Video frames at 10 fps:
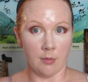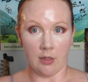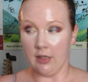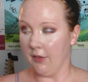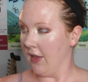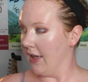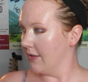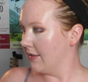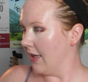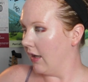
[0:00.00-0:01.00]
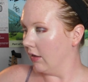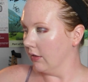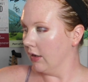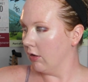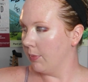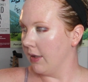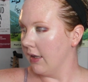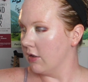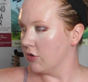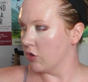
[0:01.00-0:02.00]
going to let that set a little
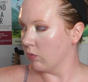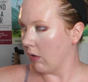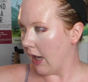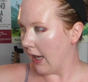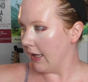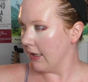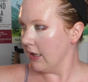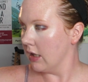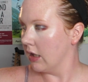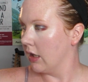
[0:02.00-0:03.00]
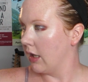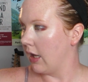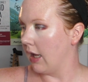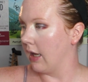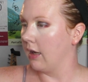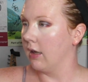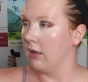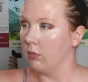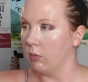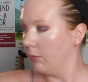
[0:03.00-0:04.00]
bit and dry,
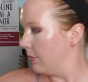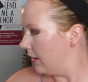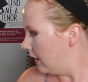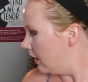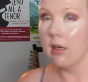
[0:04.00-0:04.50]
and we'll be